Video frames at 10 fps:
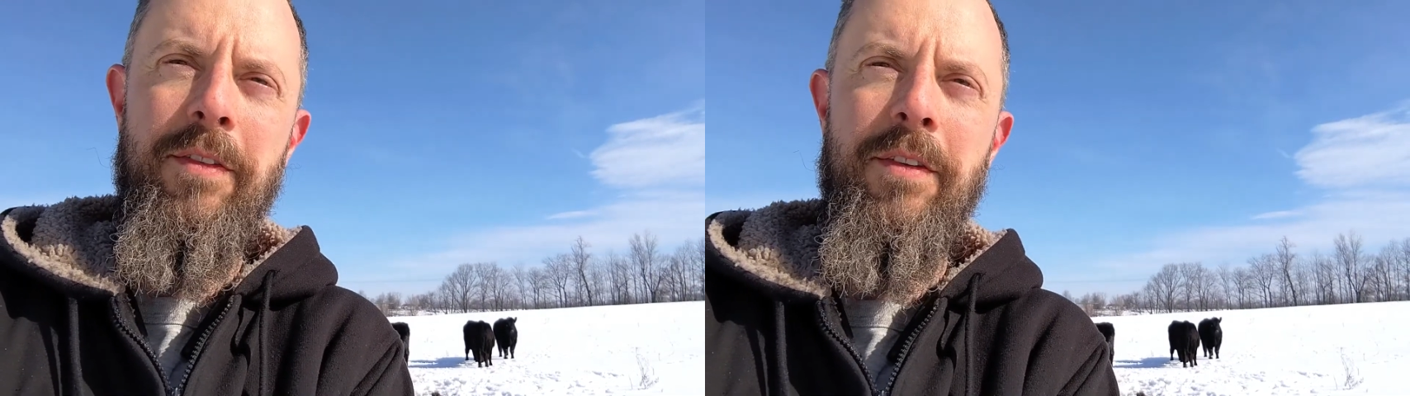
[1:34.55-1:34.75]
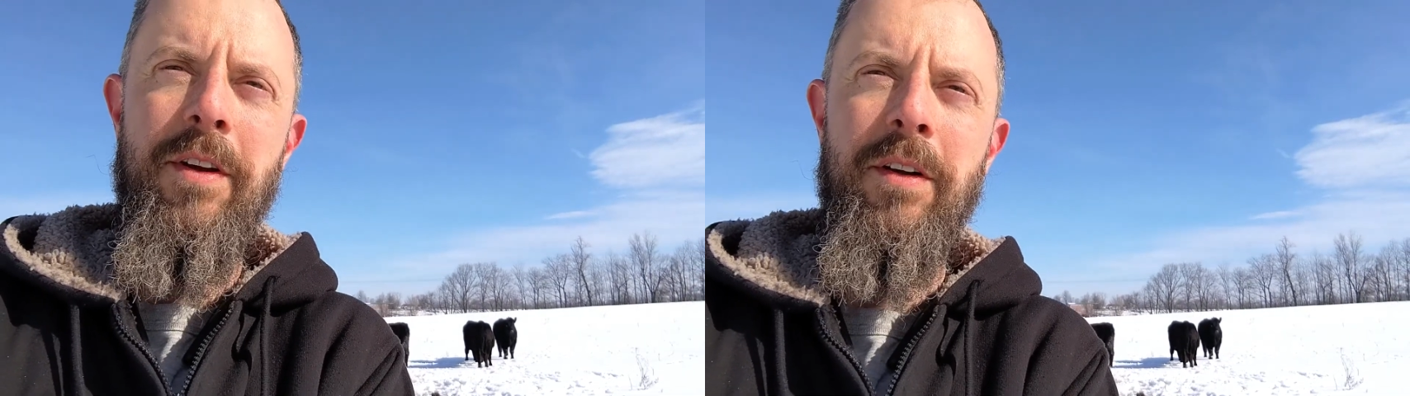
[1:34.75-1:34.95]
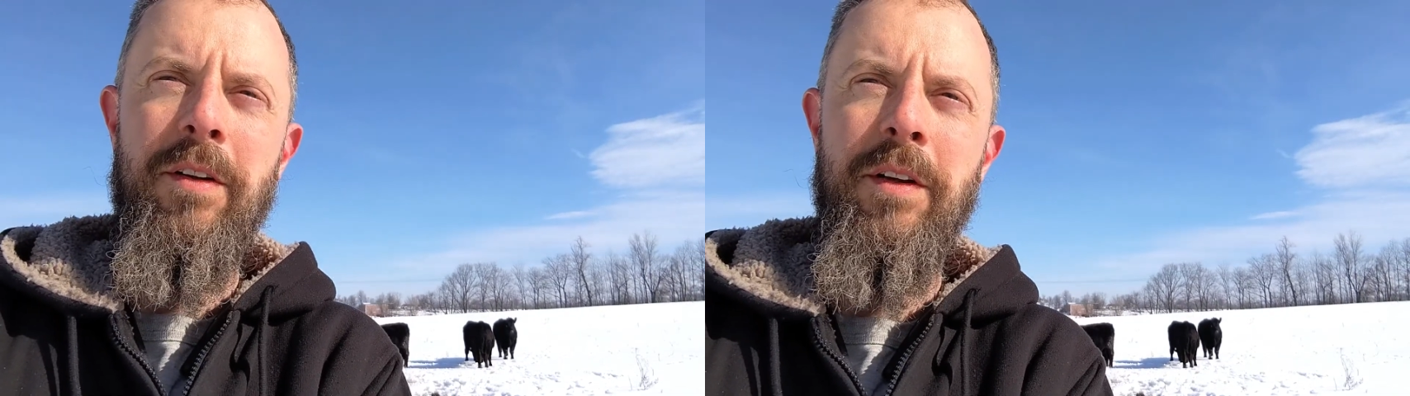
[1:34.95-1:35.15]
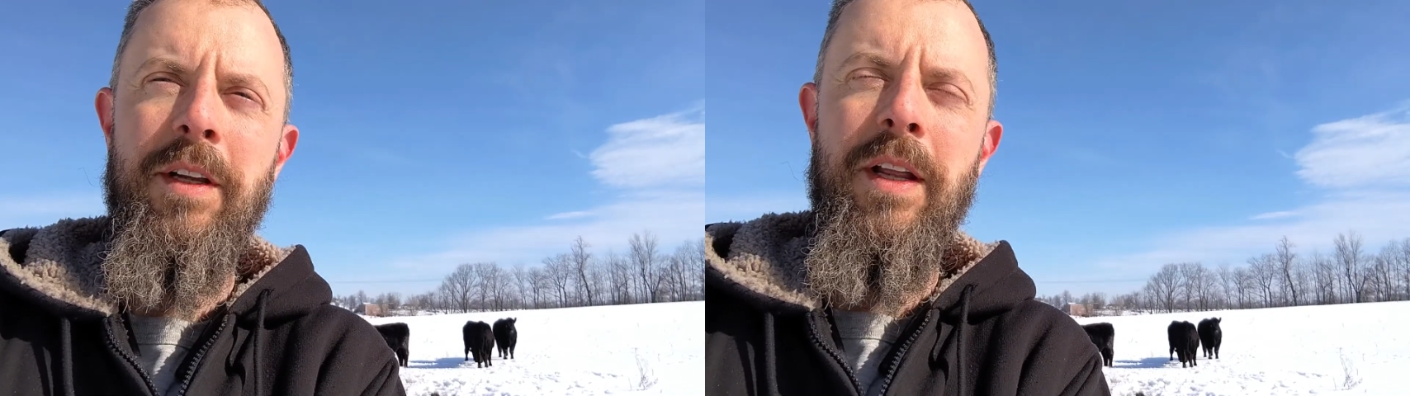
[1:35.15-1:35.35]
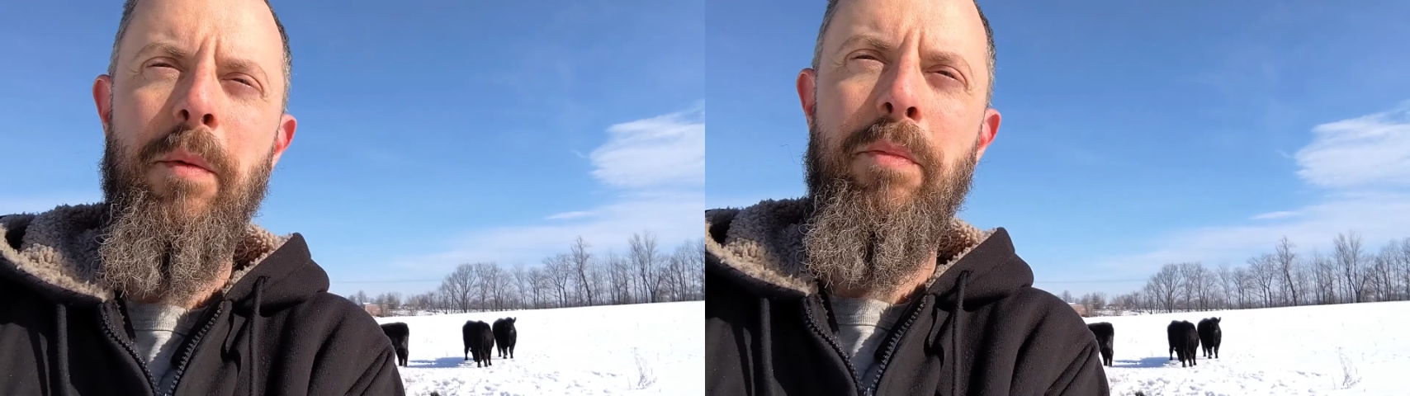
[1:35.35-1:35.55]
still
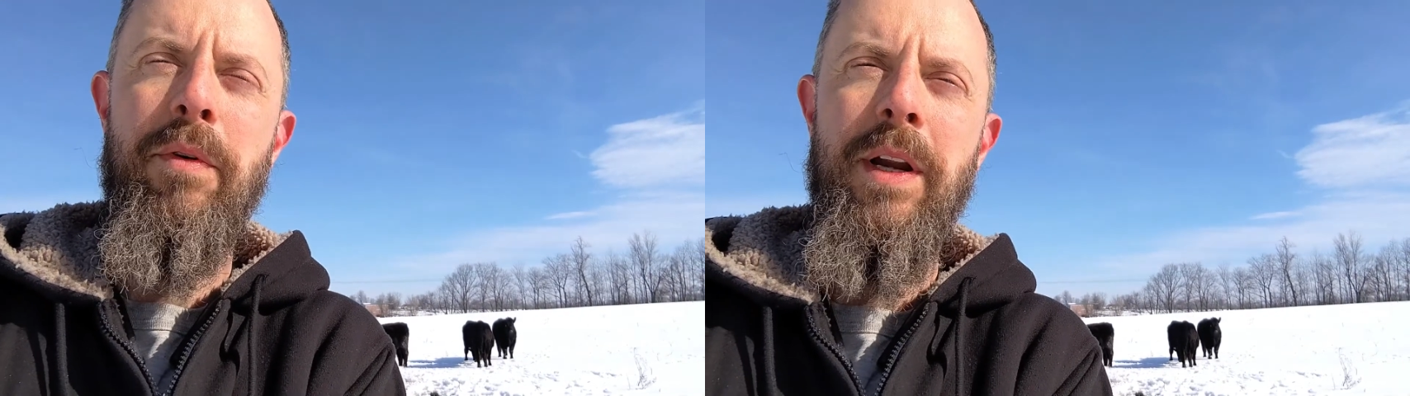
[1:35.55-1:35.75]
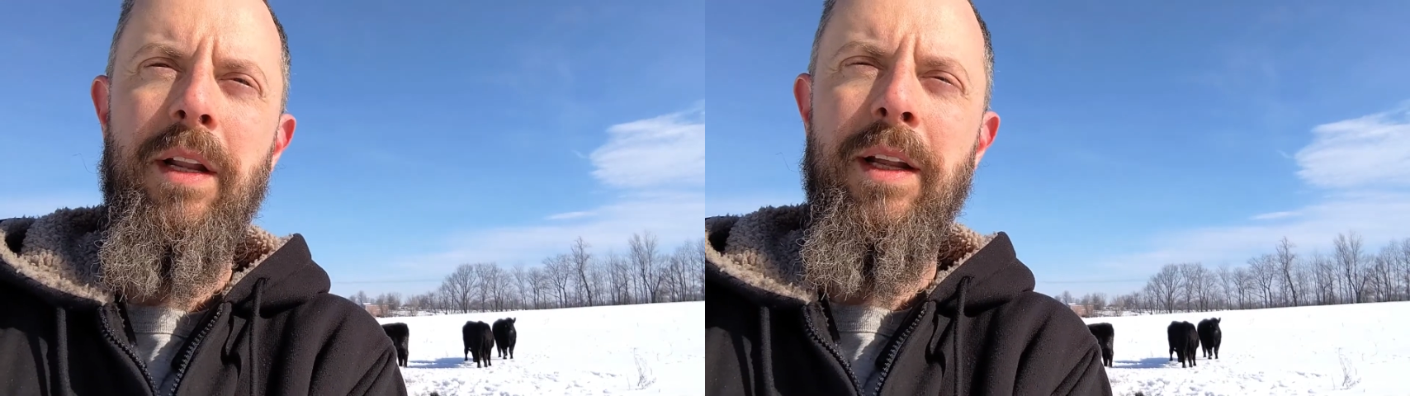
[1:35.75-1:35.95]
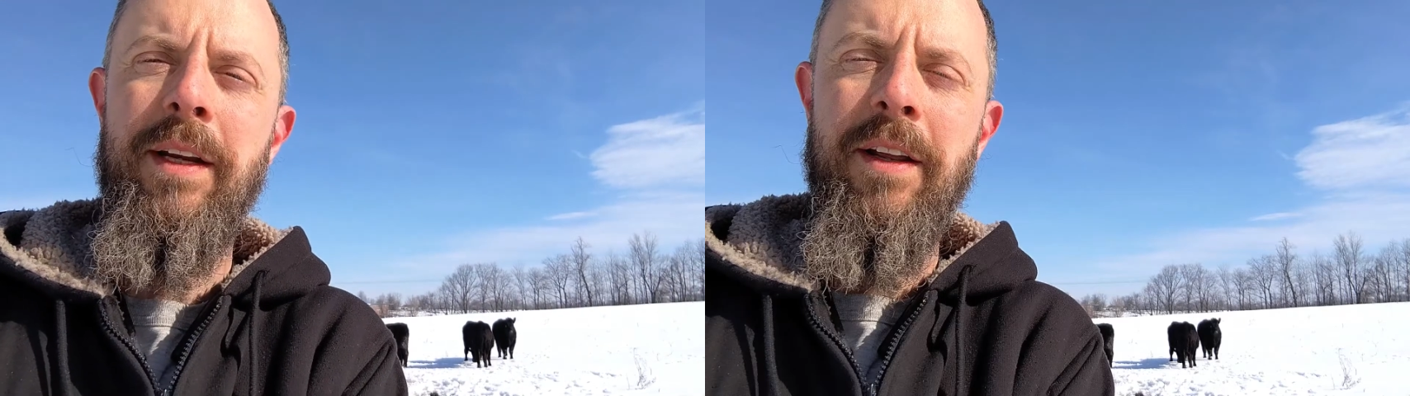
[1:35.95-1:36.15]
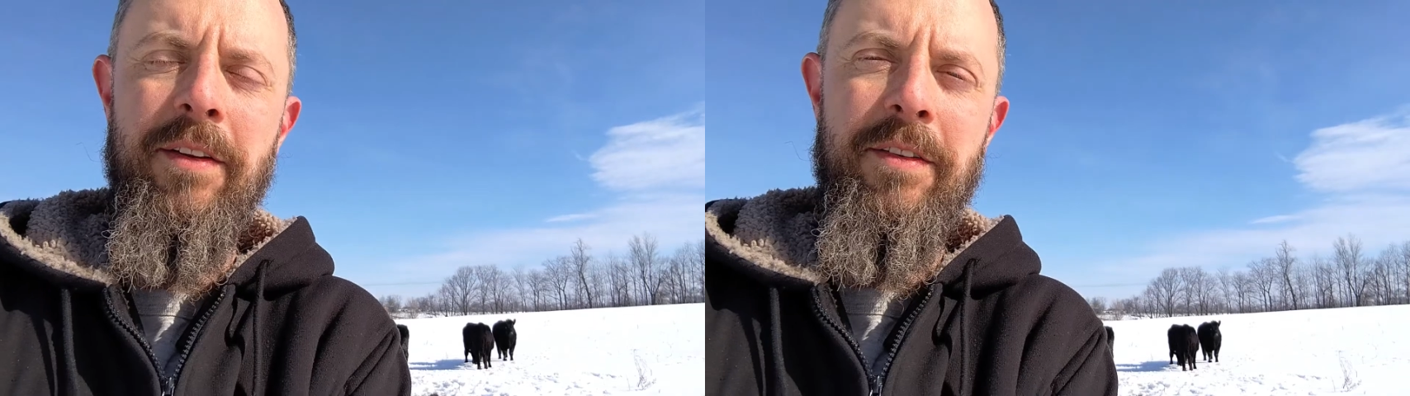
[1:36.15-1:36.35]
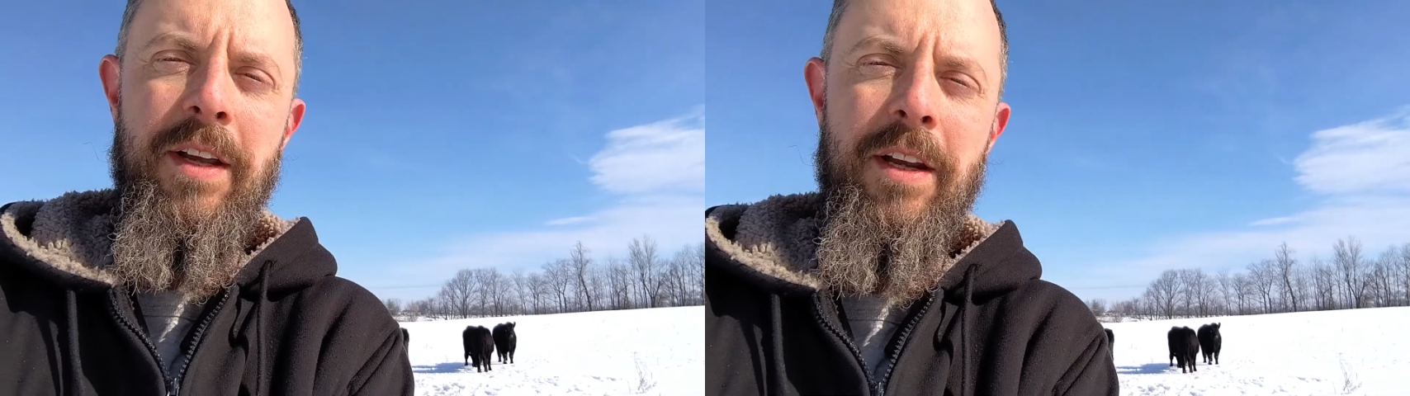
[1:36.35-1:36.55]
in that
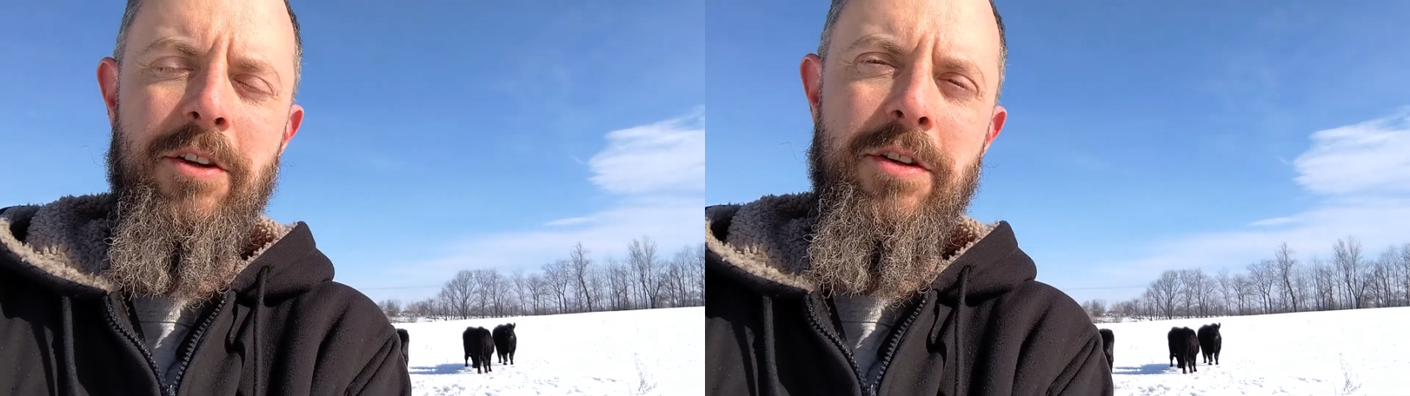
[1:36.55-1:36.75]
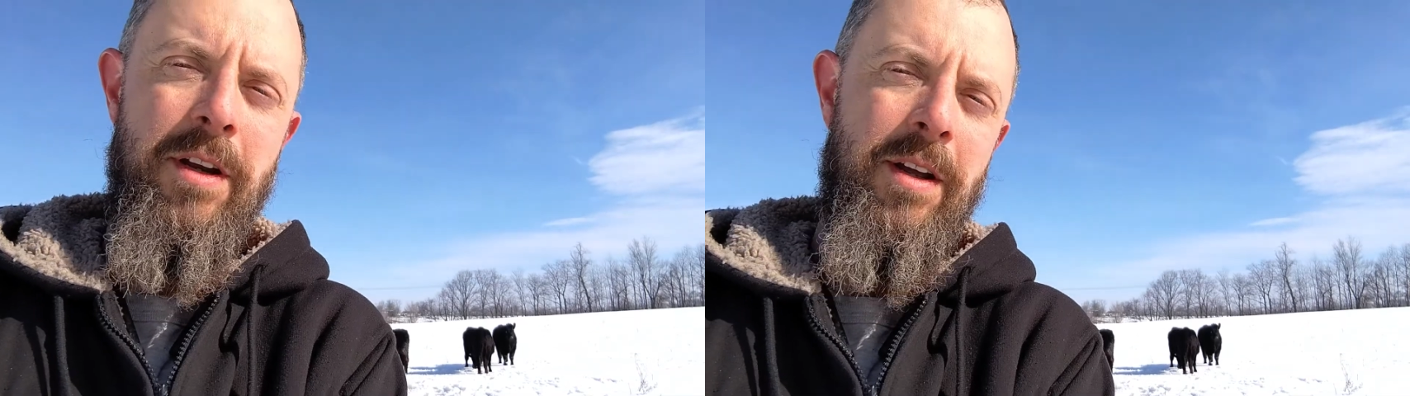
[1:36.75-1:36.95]
pre-lignin stage,